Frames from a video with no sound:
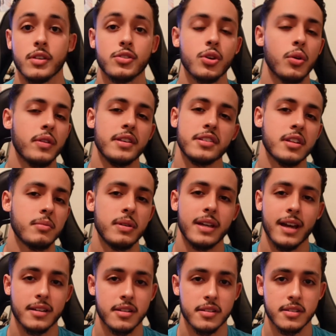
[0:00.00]
So this could be
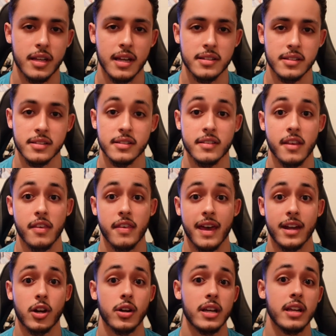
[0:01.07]
exercises
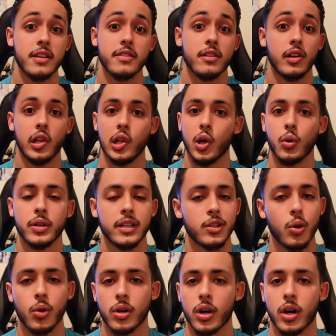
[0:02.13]
that are either loaded or